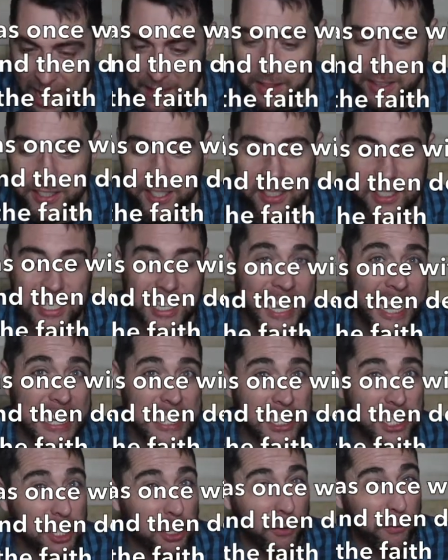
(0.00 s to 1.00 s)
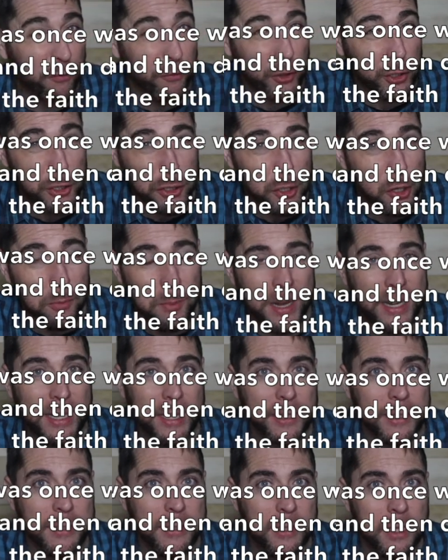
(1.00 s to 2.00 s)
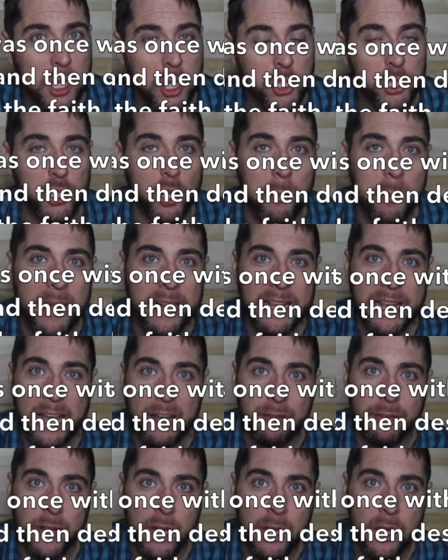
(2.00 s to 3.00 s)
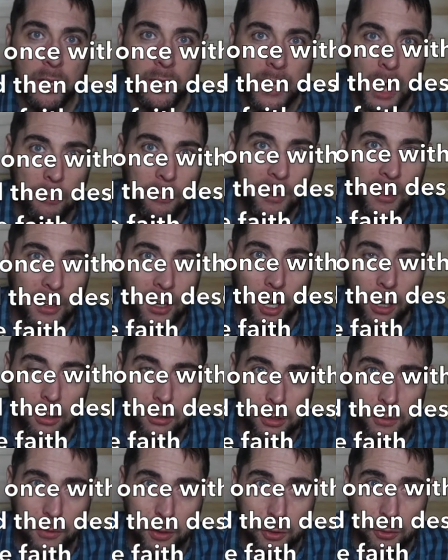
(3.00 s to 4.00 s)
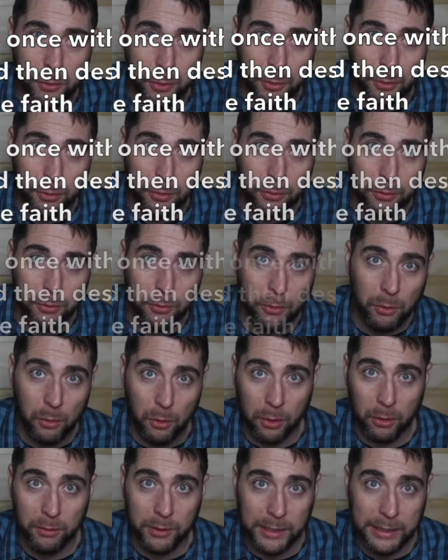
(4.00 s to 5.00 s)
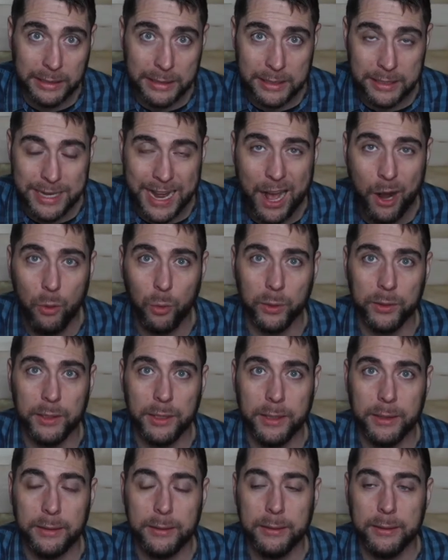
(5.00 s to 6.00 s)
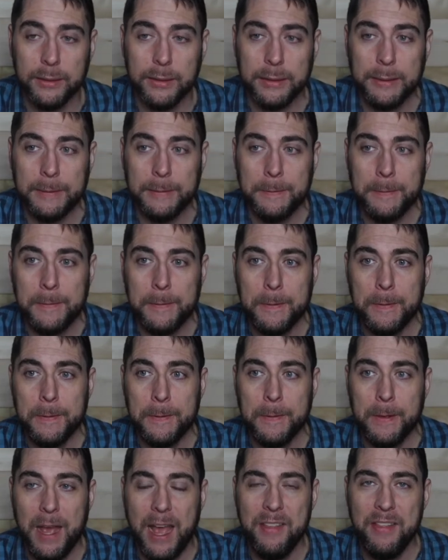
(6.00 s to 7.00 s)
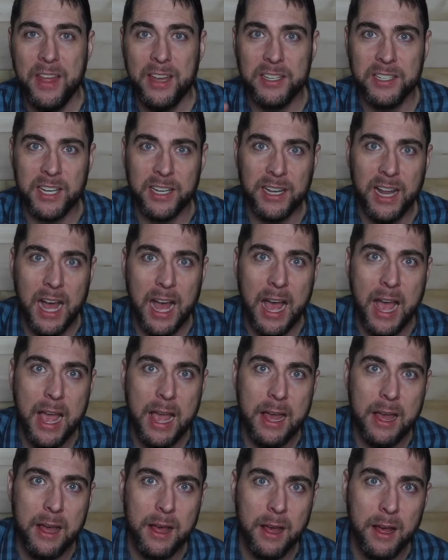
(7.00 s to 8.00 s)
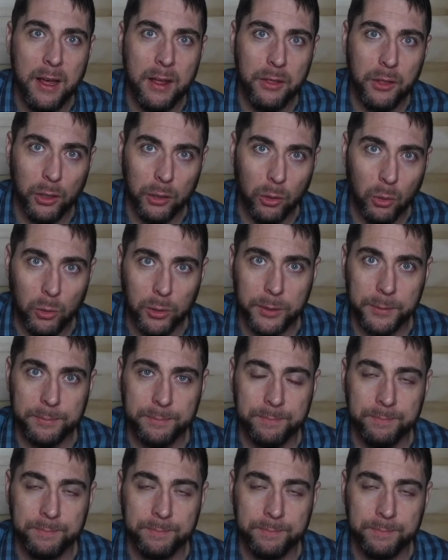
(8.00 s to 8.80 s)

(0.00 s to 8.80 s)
And this is the case for so many. So many have come to the knowledge of the truth, or at least outwardly, and then deny the Lord.